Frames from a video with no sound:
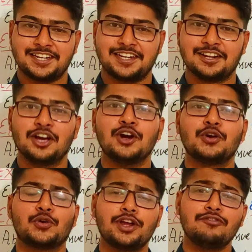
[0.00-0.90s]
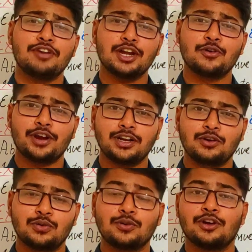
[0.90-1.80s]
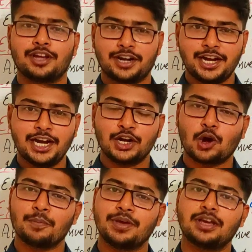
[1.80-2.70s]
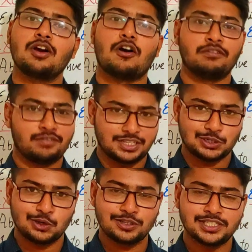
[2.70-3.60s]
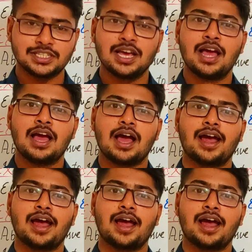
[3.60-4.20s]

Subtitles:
Channel. Today we are going to read a topic of physiology,